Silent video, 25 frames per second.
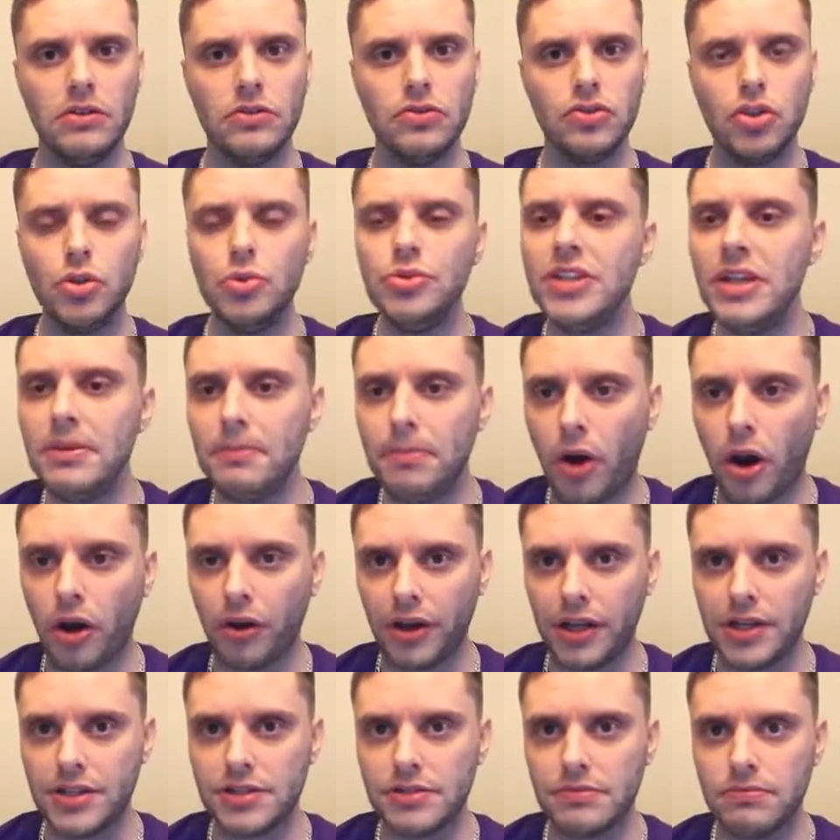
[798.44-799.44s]
2-team
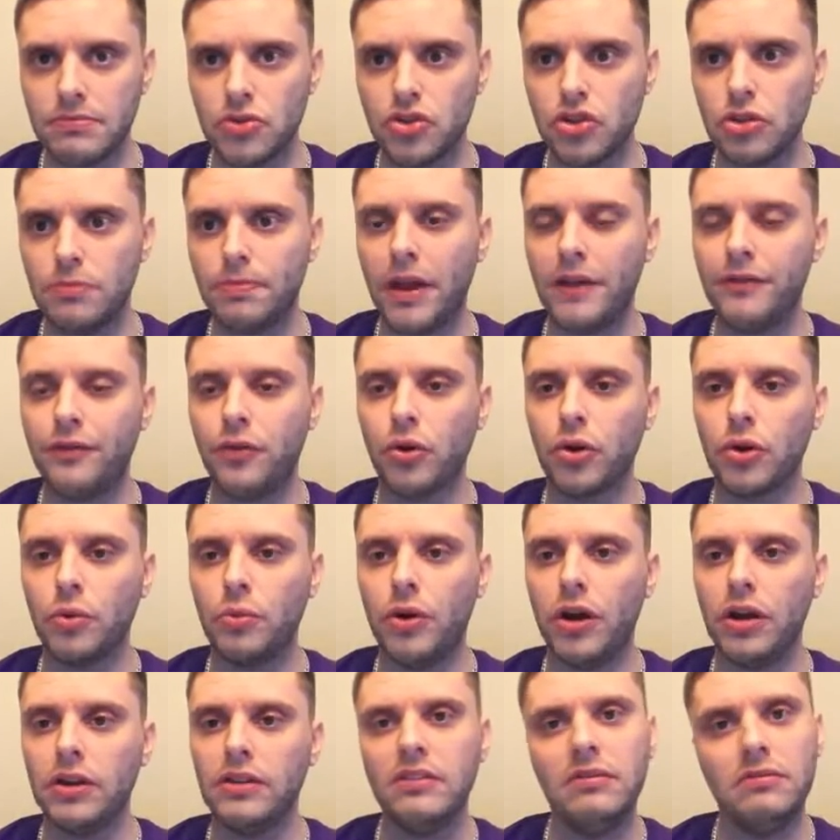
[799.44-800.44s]
parlays should pay
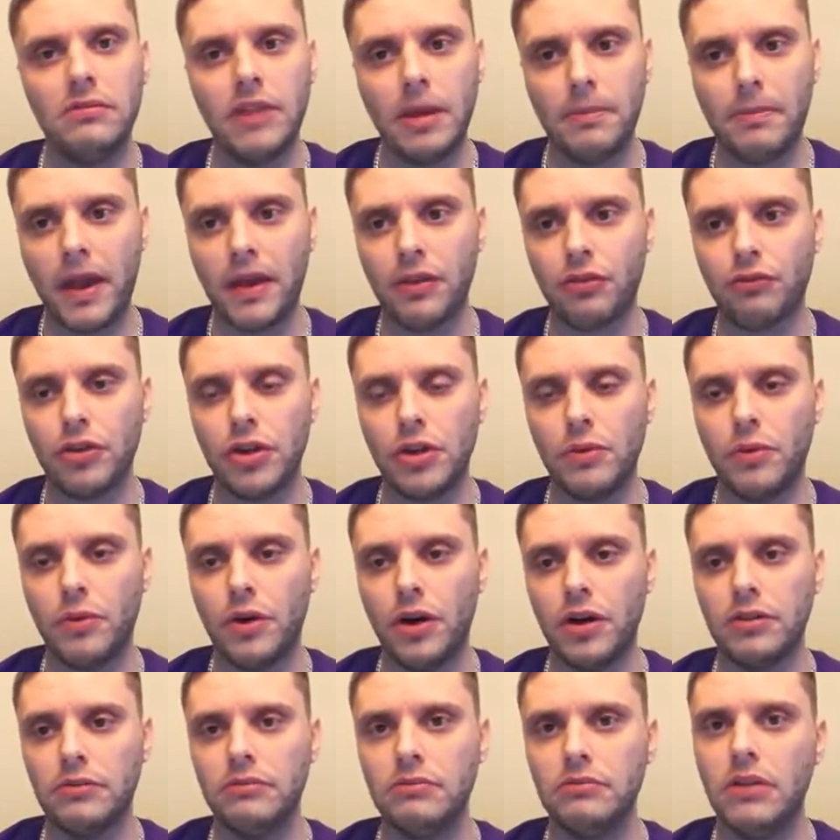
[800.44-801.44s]
4-1. They pay
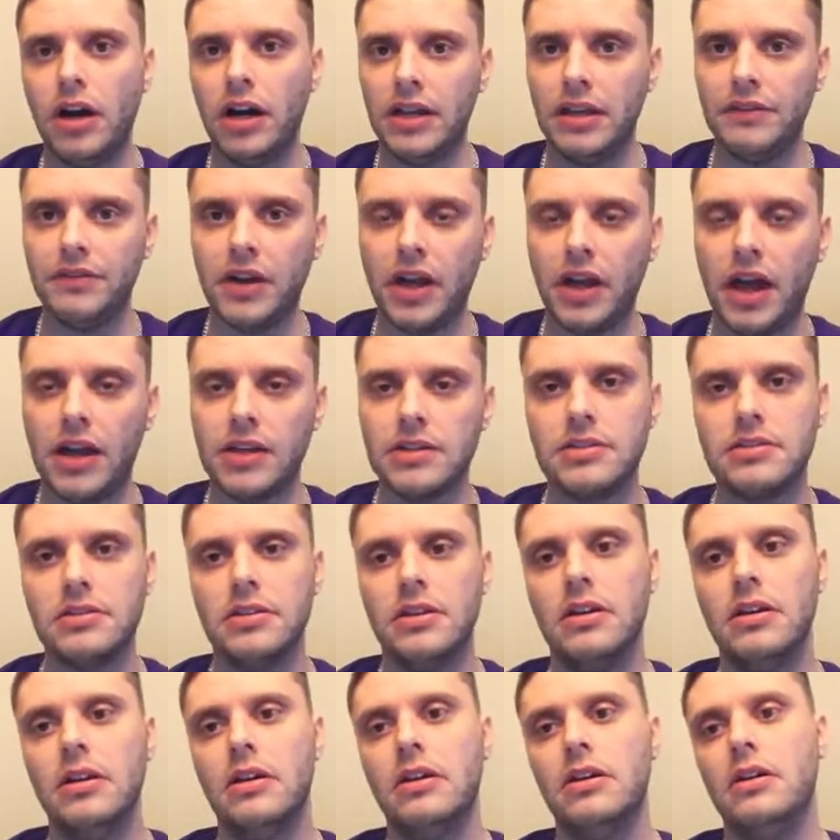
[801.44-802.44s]
3-1 on even odds.
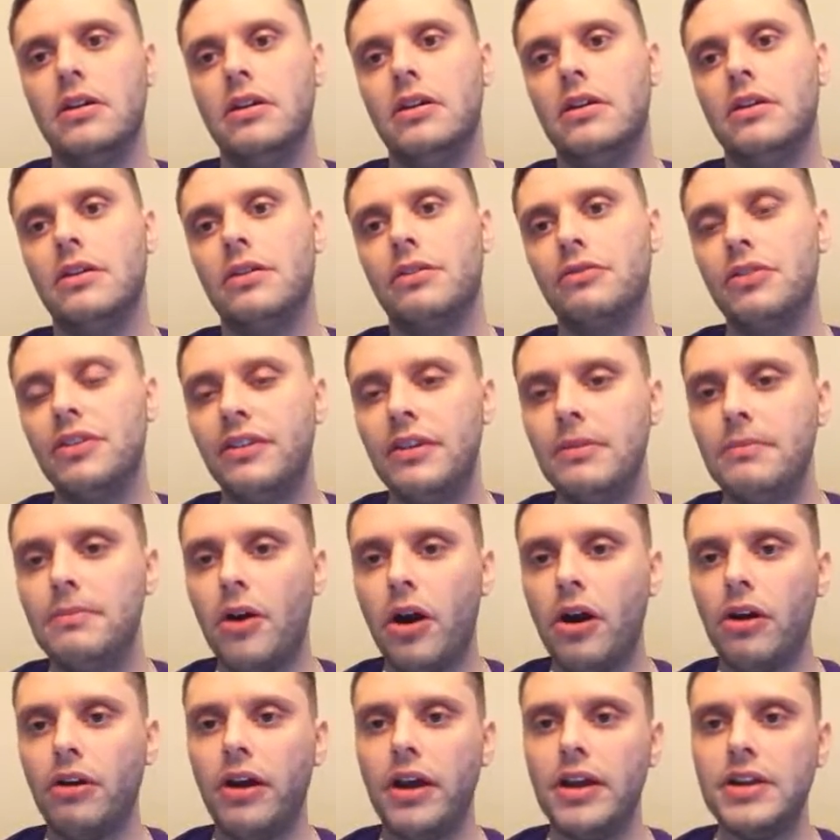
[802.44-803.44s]
3-team
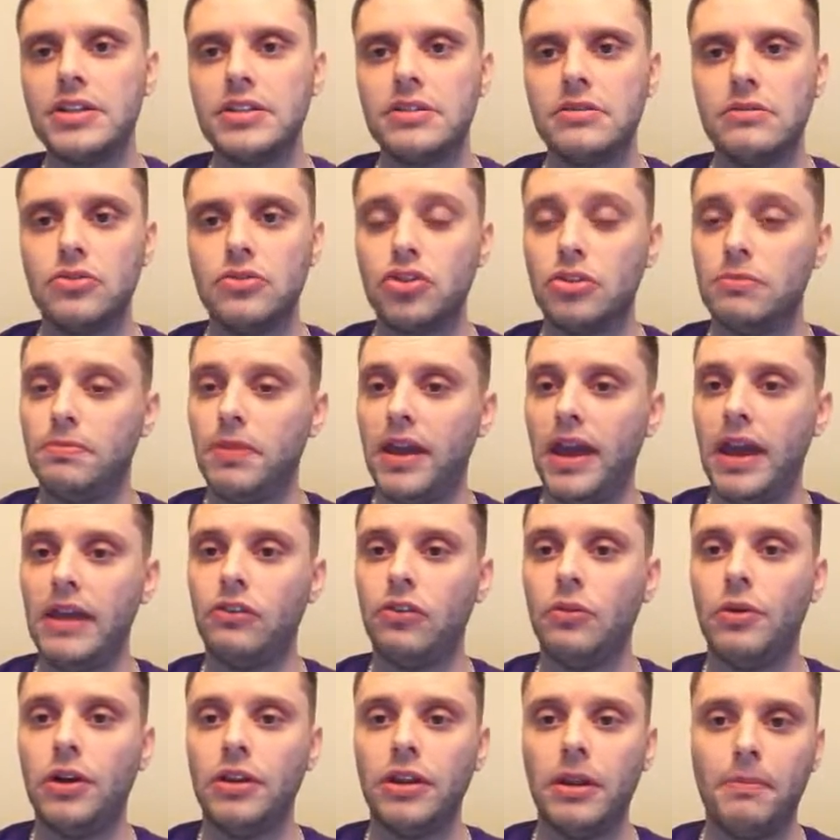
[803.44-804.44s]
parlays should pay
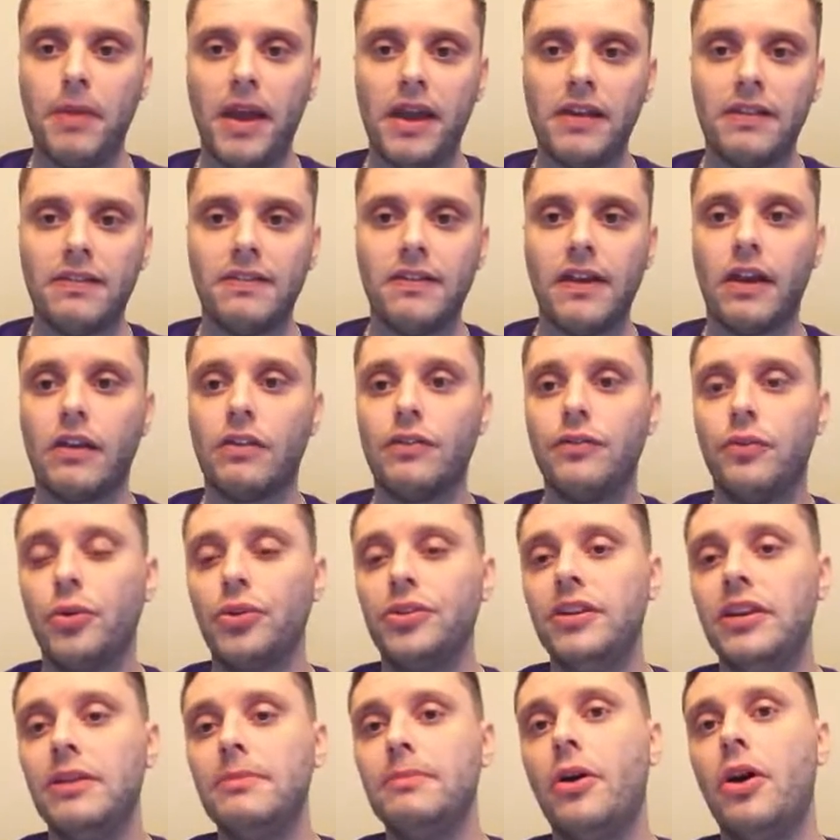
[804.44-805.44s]
8-1. They pay 6.
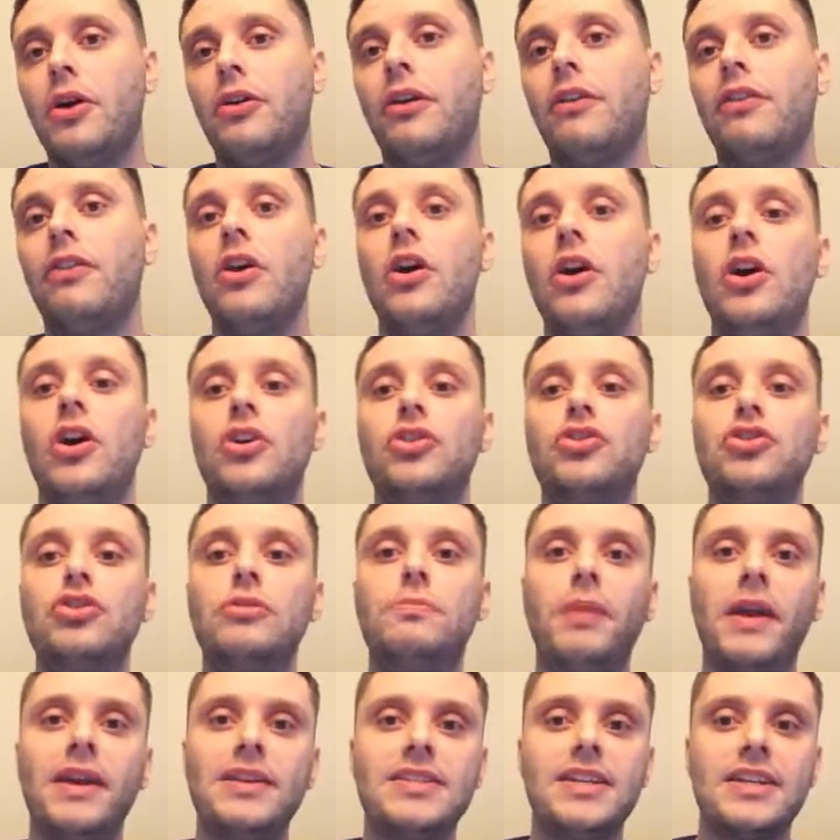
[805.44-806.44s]
4-team parlays
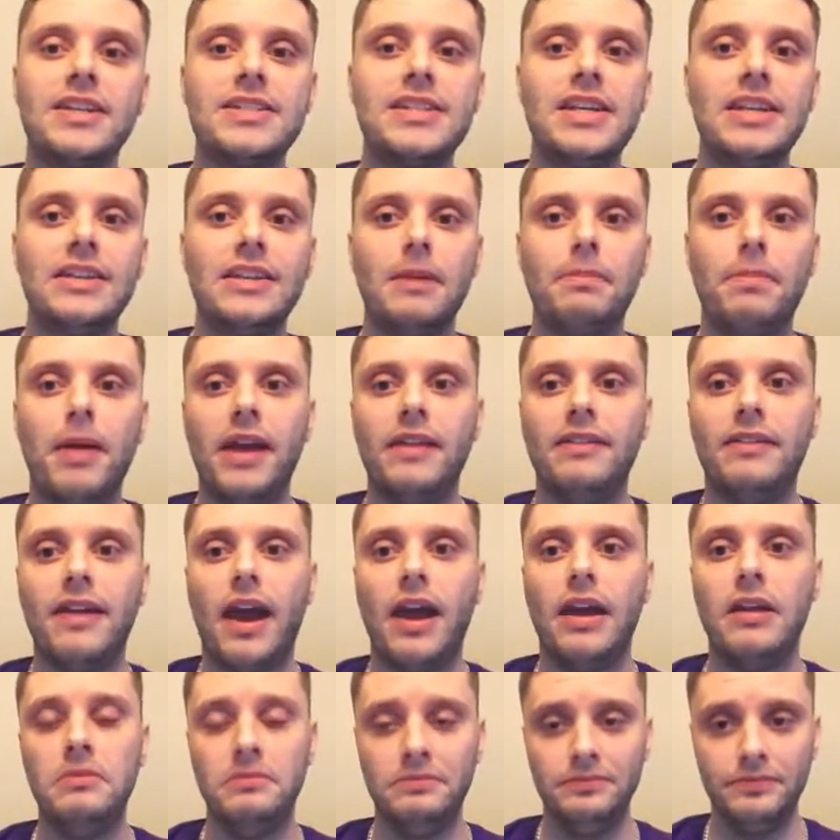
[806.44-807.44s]
should pay 16. They pay
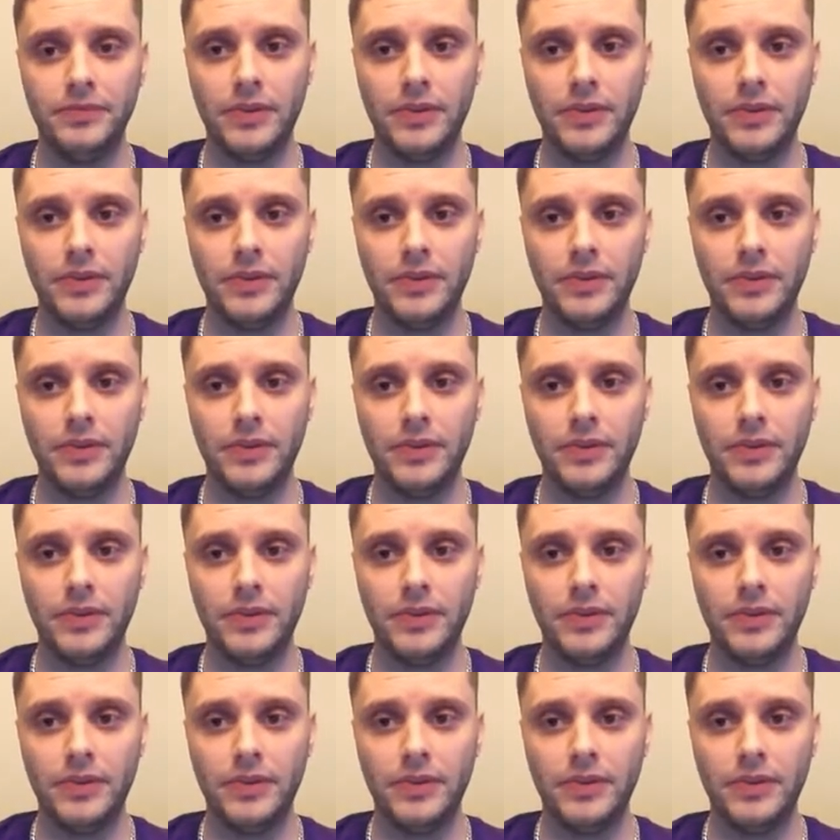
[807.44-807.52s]
10.